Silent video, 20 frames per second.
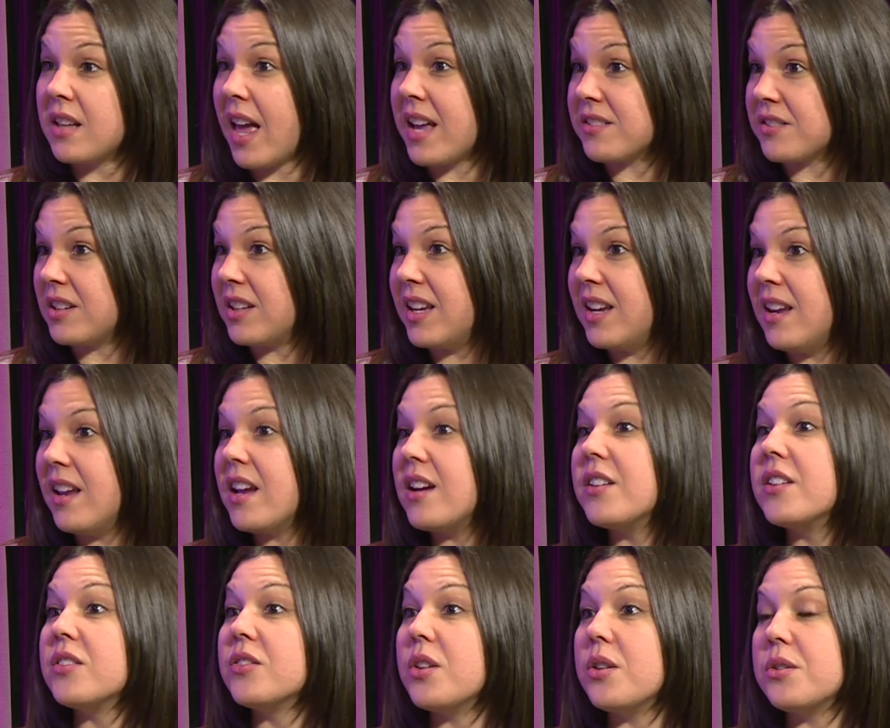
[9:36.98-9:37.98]
lazuli,
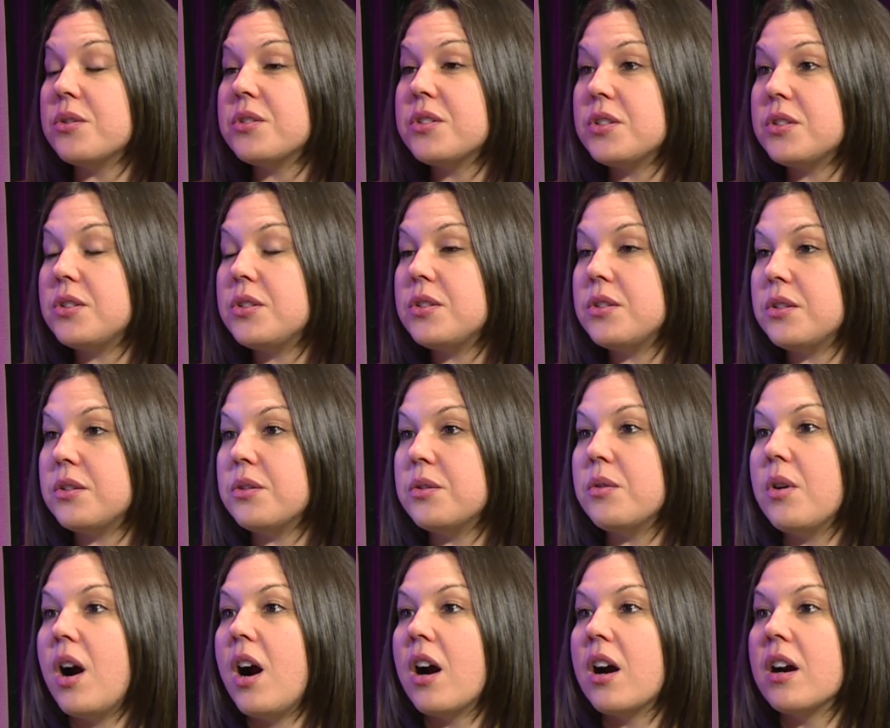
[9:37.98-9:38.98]
those
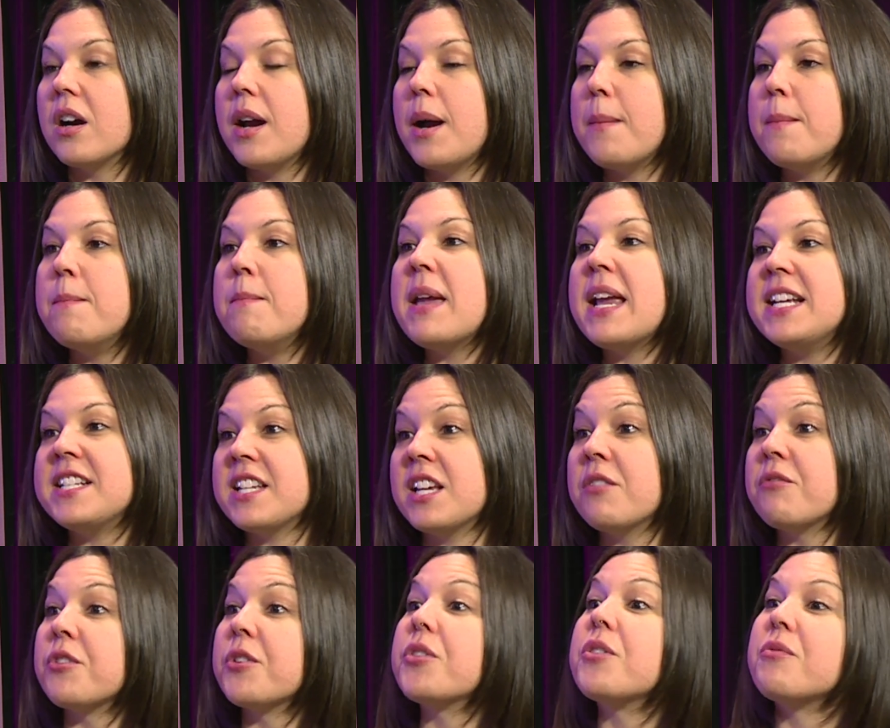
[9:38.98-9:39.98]
two are
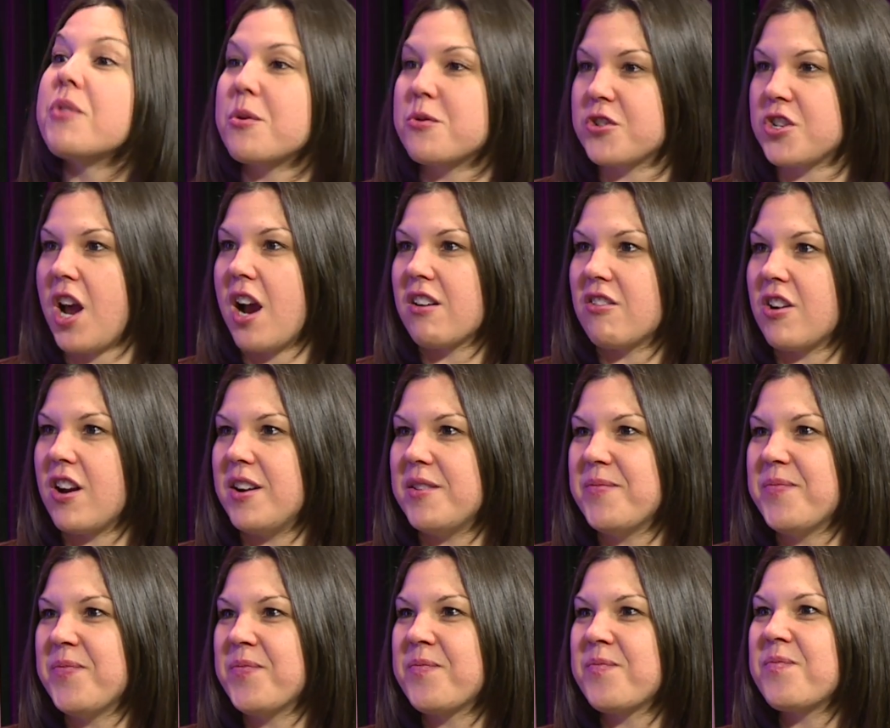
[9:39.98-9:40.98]
amazing for throat chakra.
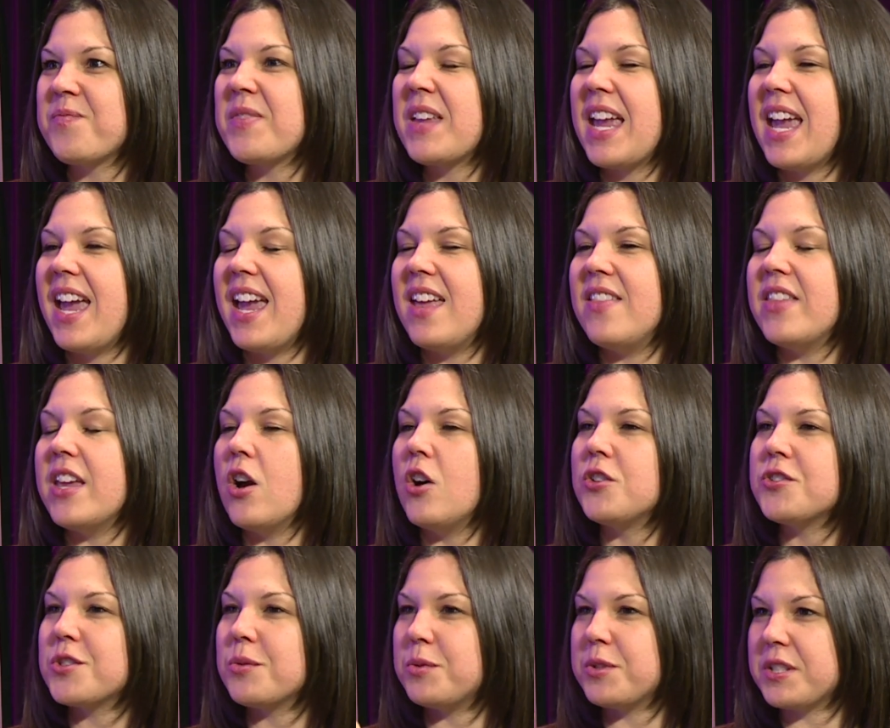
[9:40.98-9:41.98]
And they
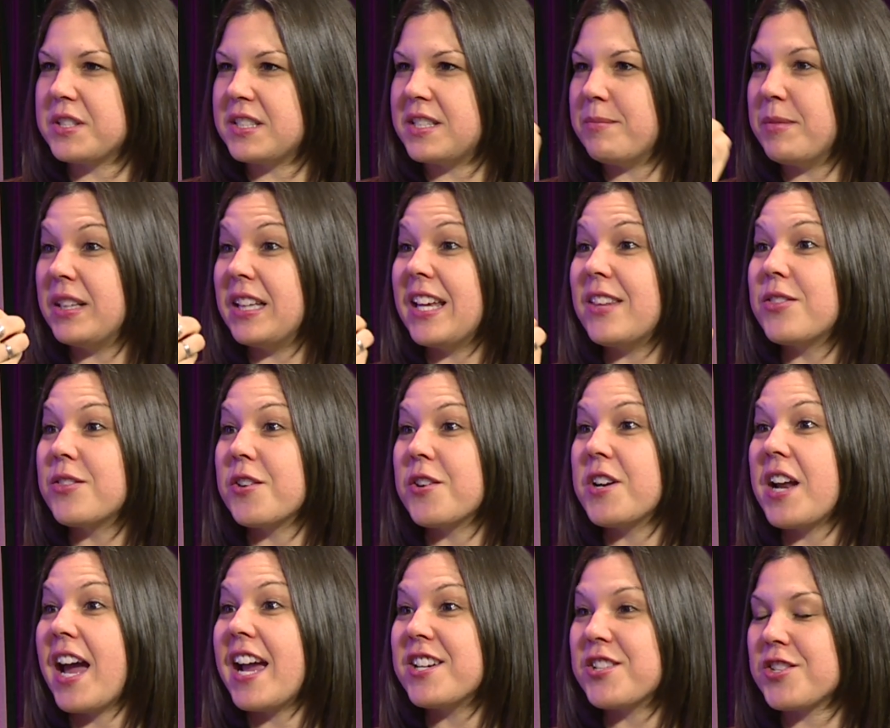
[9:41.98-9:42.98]
also will stimulate
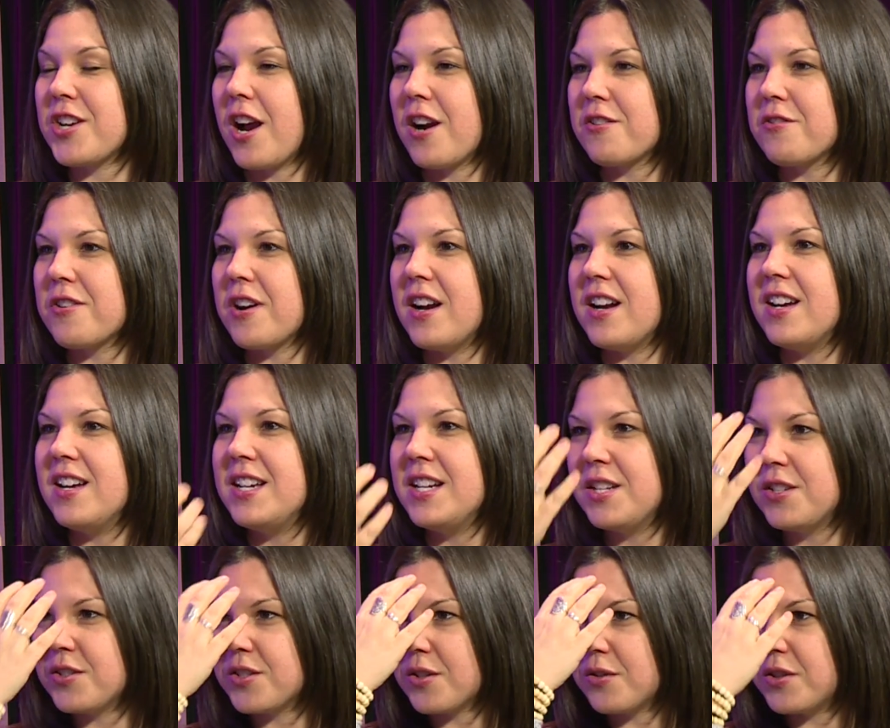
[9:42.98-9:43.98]
third eye chakra.
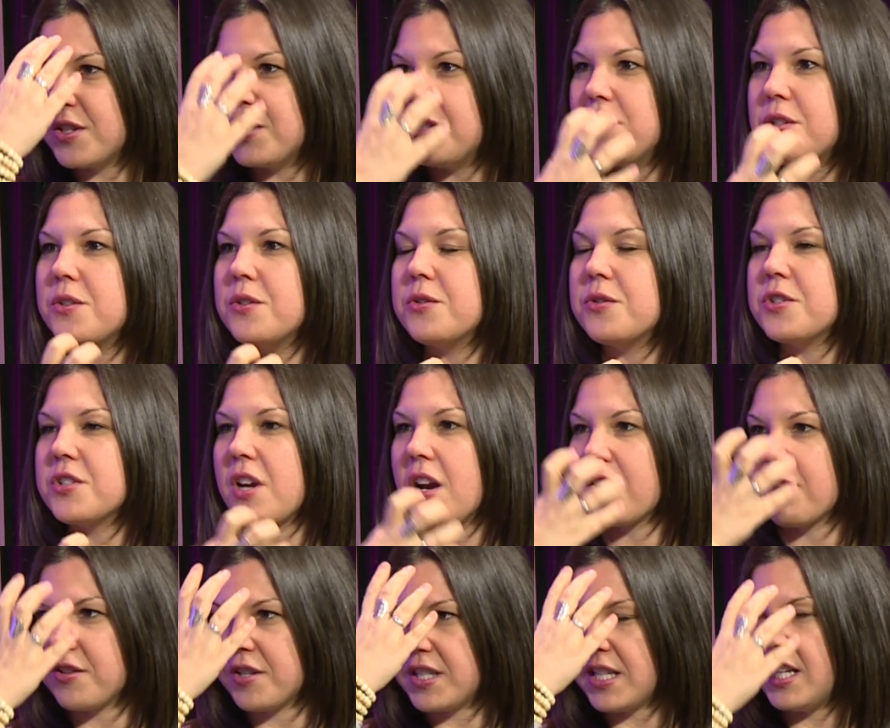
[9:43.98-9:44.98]
So the two
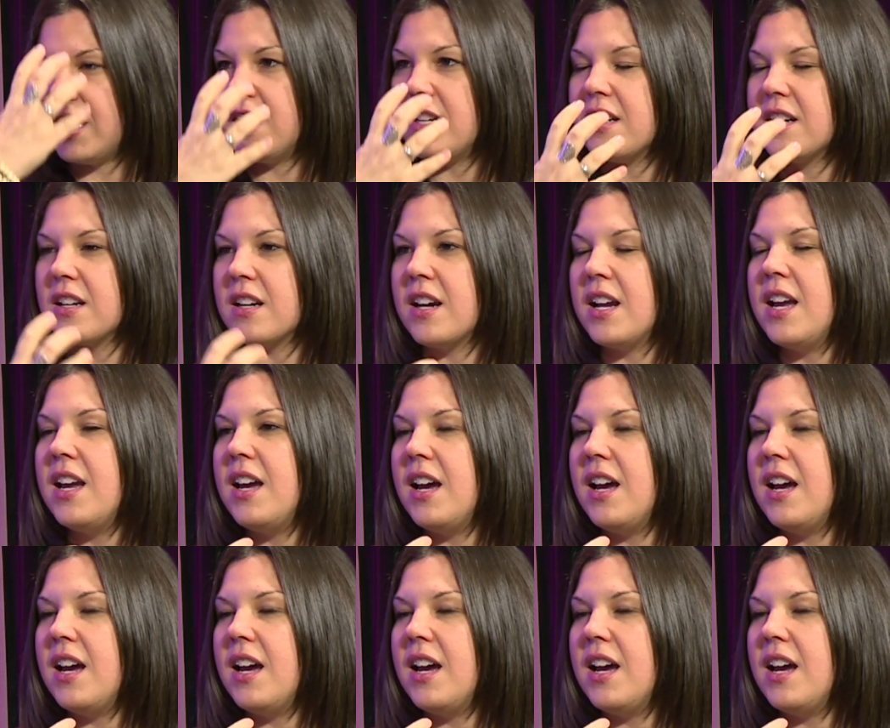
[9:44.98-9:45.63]
chakras here,